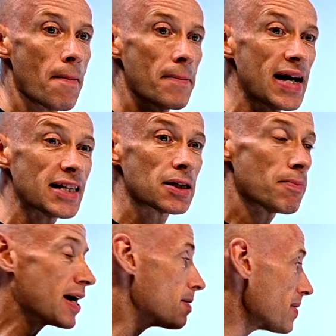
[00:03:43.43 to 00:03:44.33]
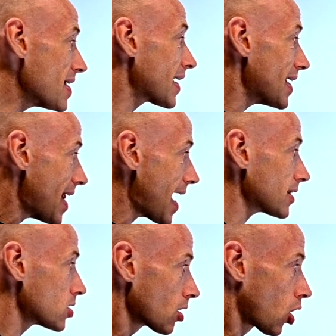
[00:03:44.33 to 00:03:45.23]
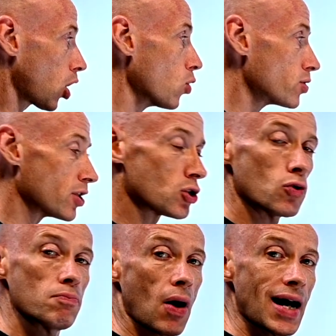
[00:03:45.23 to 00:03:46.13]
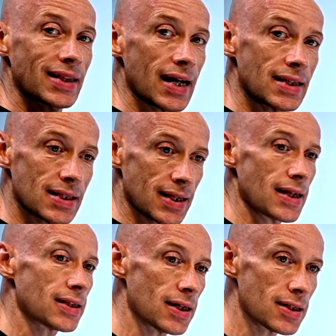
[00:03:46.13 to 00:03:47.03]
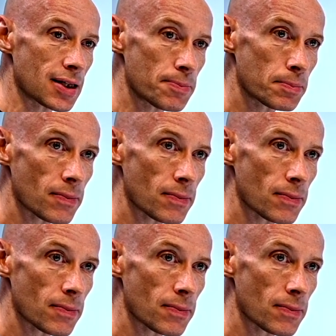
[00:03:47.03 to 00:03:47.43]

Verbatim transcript: me to maybe connect closer to my data centers